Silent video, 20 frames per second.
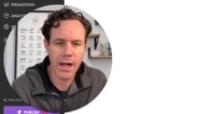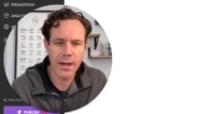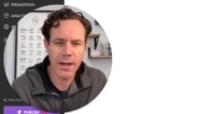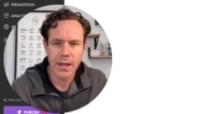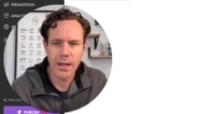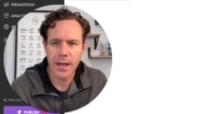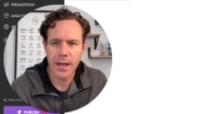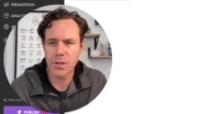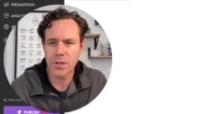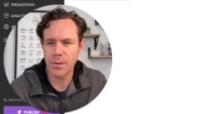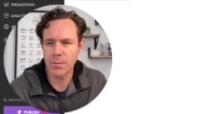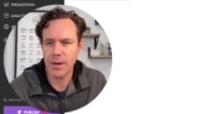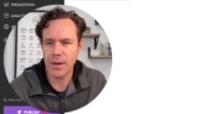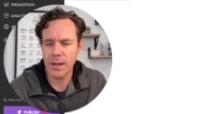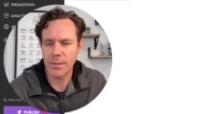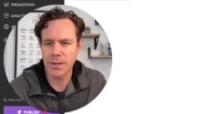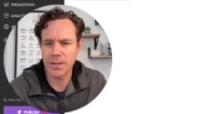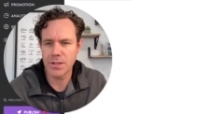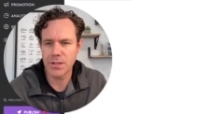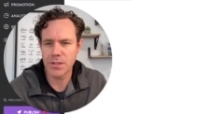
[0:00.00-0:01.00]
You can
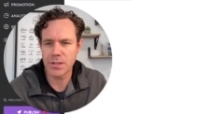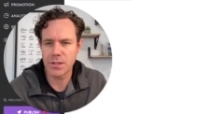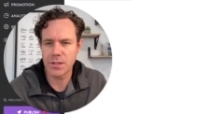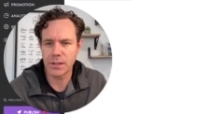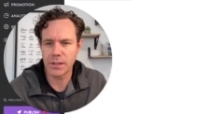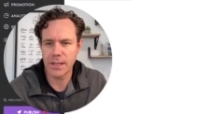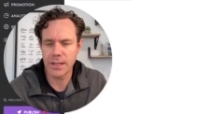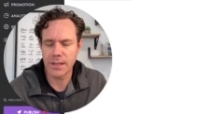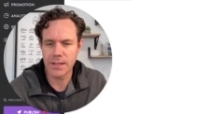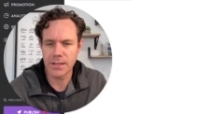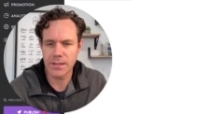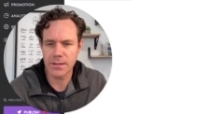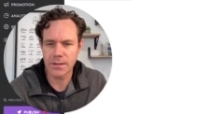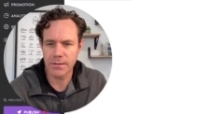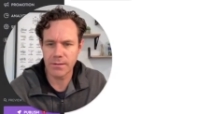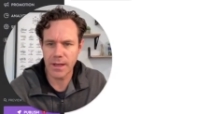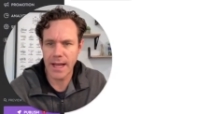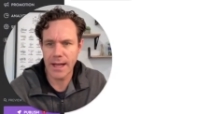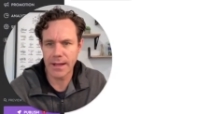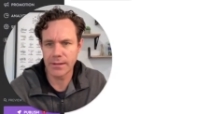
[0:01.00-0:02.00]
probably just delete this
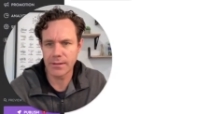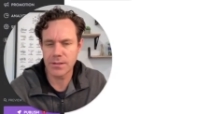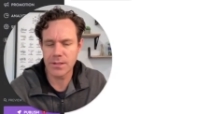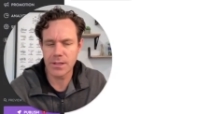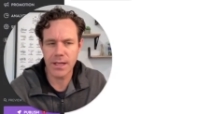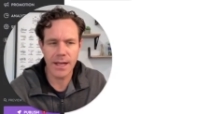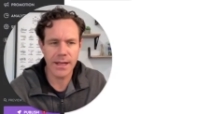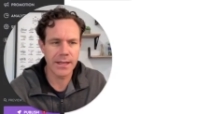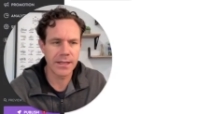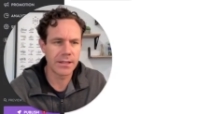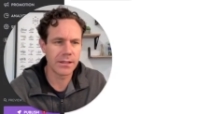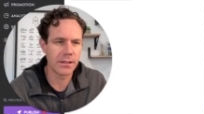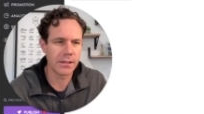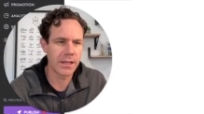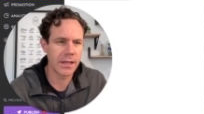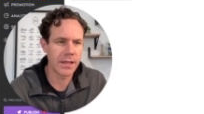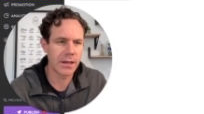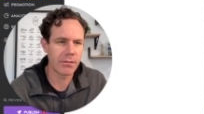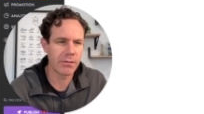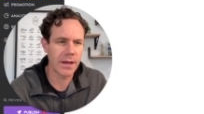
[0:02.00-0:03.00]
event. See, I could delete
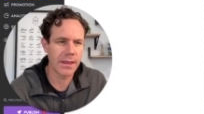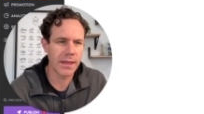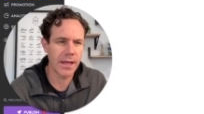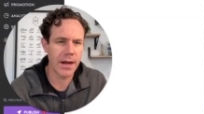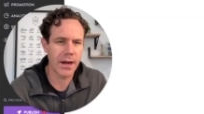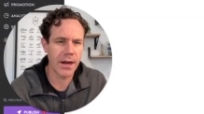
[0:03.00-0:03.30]
it right there